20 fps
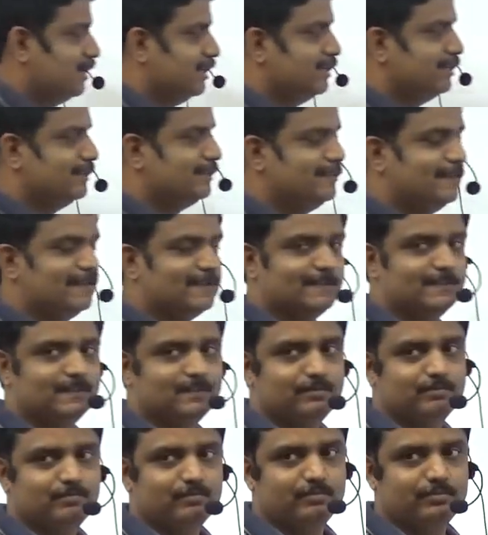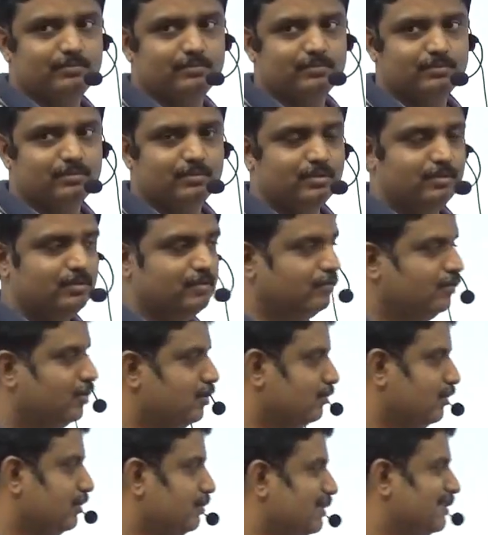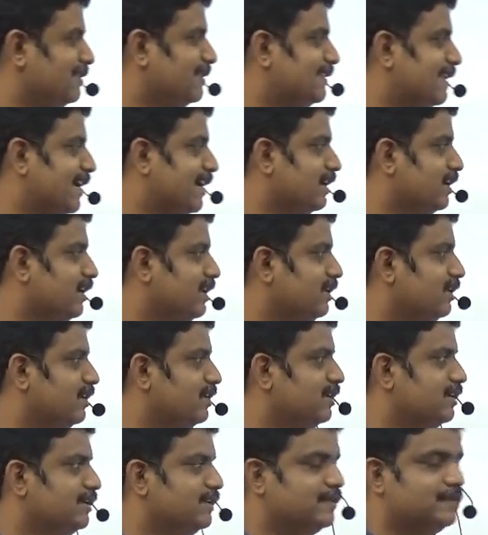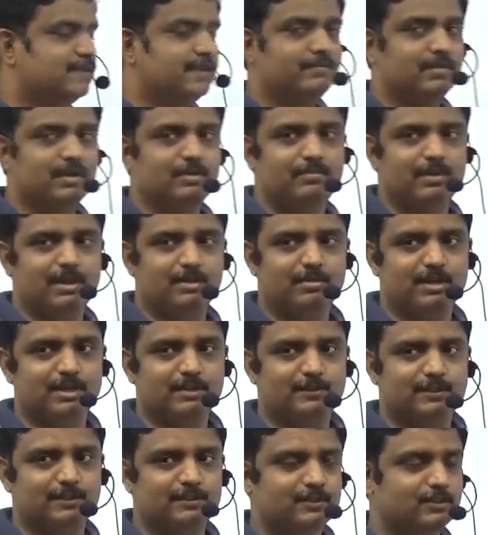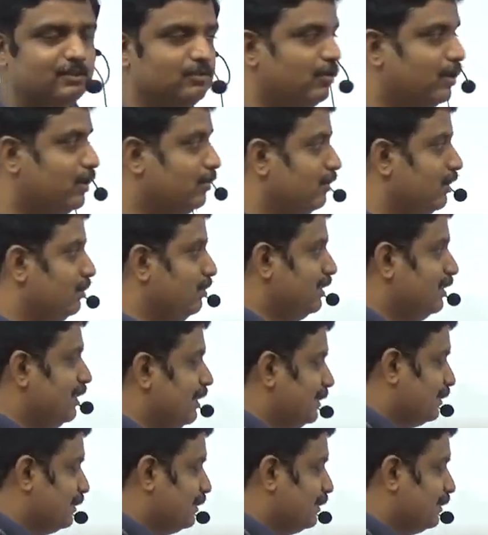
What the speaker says: 6. What will be this angle? 7 pi by 6. So what will be these